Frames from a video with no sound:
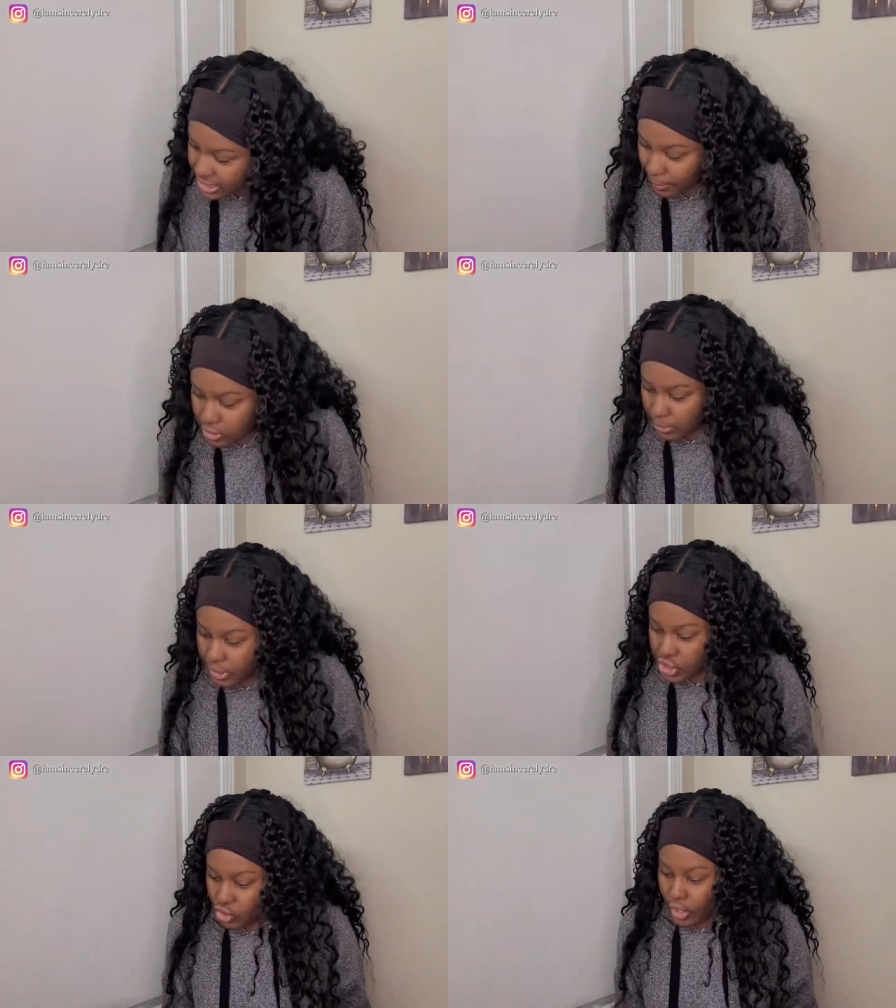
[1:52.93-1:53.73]
supposed to be
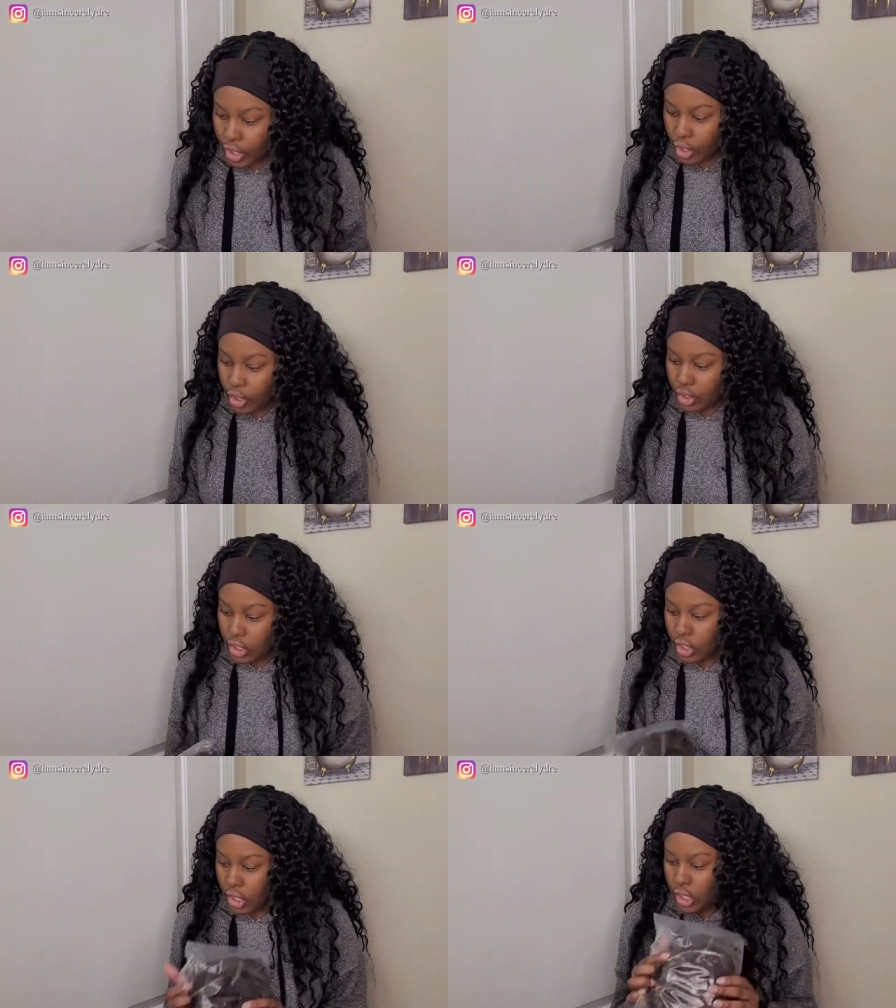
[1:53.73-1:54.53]
short,
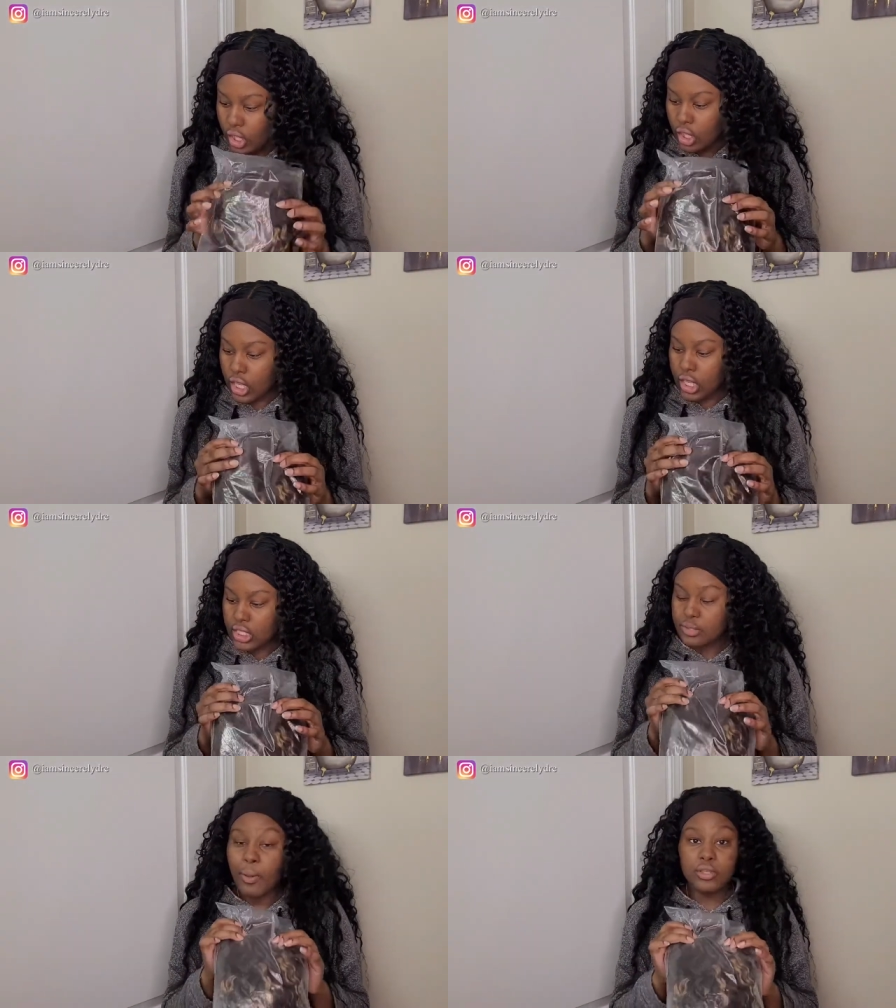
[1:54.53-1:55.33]
curly, and
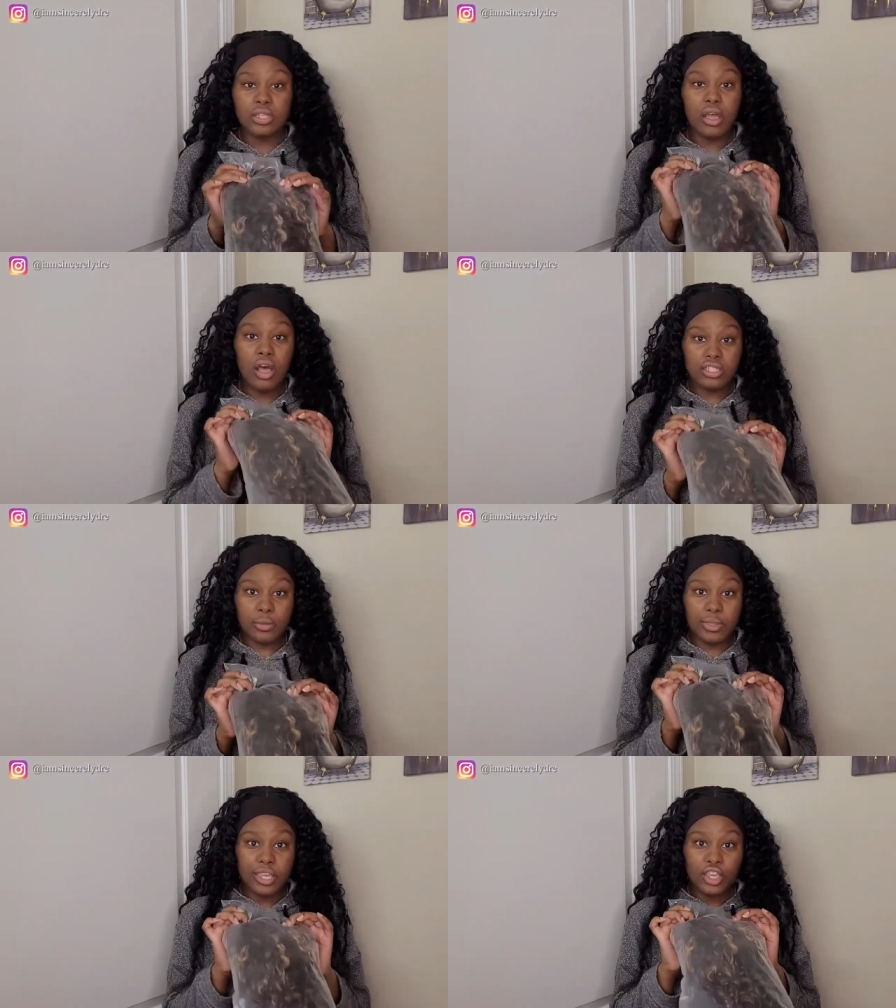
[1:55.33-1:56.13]
it's supposed to also
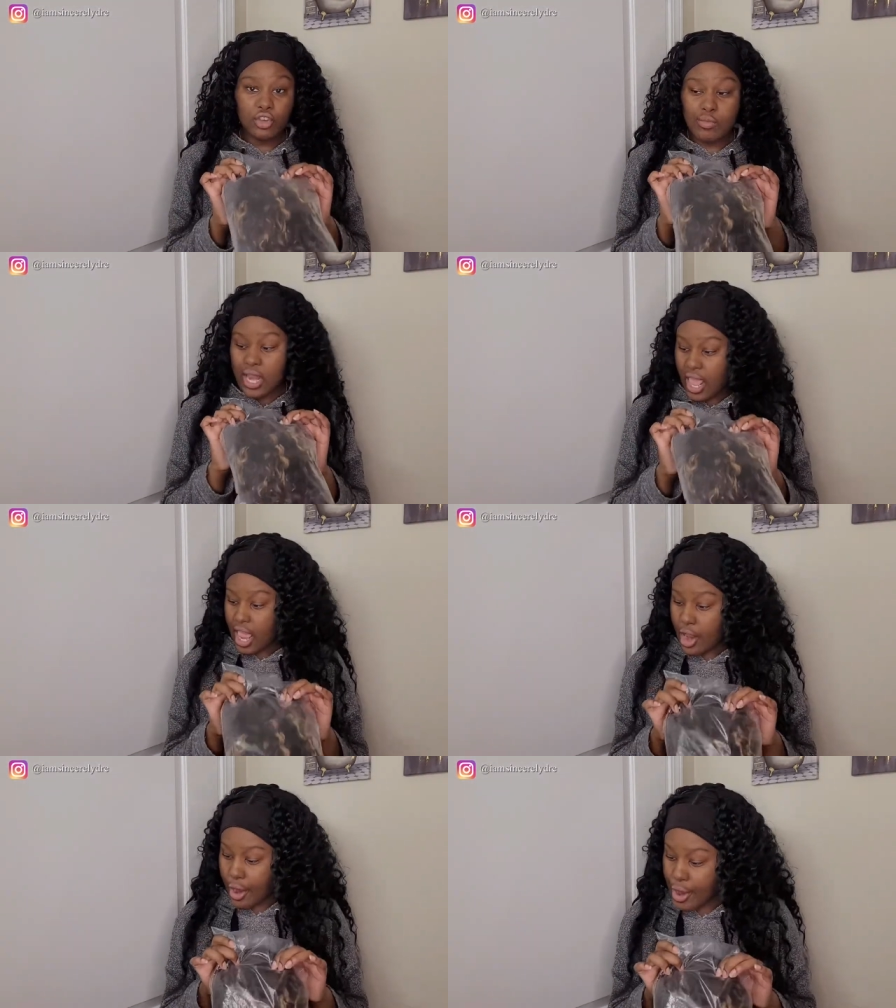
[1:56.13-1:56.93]
be human
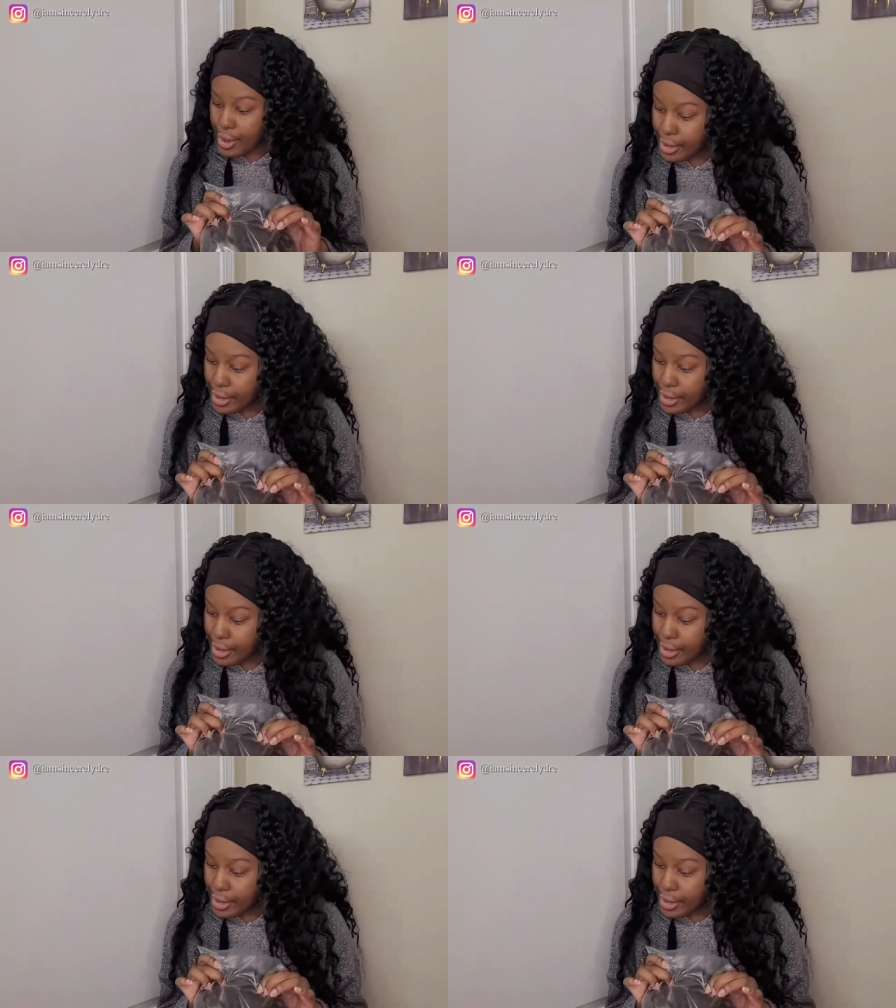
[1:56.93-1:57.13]
hair.